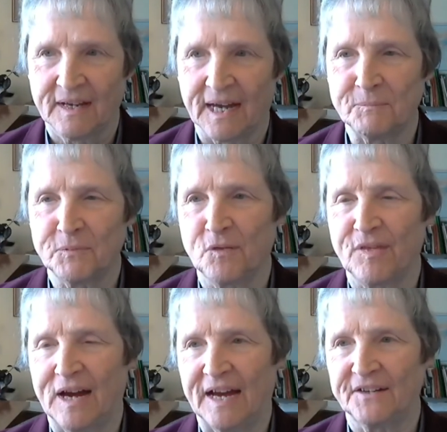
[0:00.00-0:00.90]
I'm both
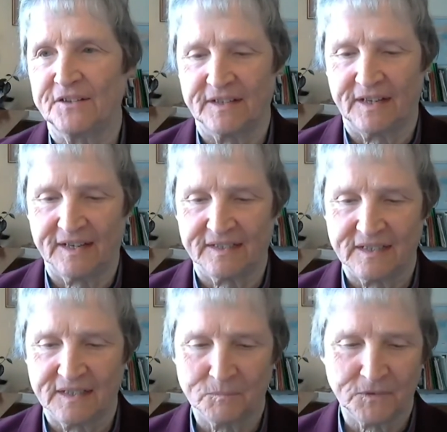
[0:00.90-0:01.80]
honored and
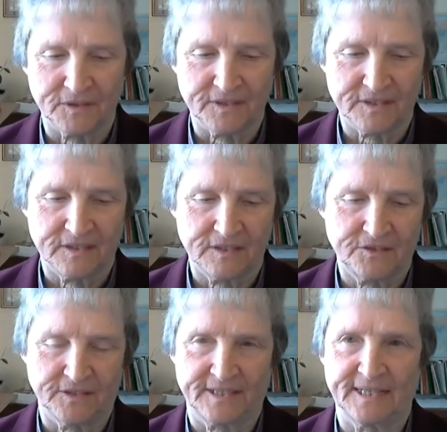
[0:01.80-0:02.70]
humbled
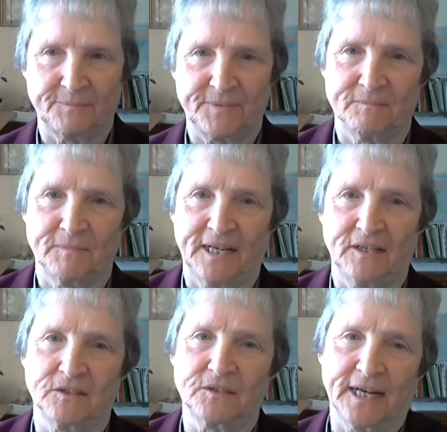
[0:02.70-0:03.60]
to accept the
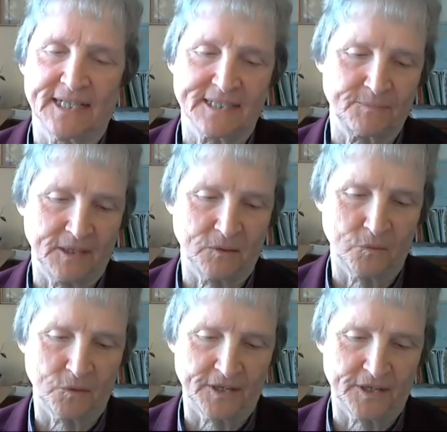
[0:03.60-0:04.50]
Michael Crosby
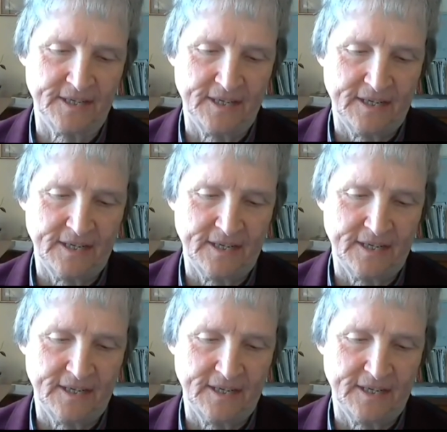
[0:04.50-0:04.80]
Award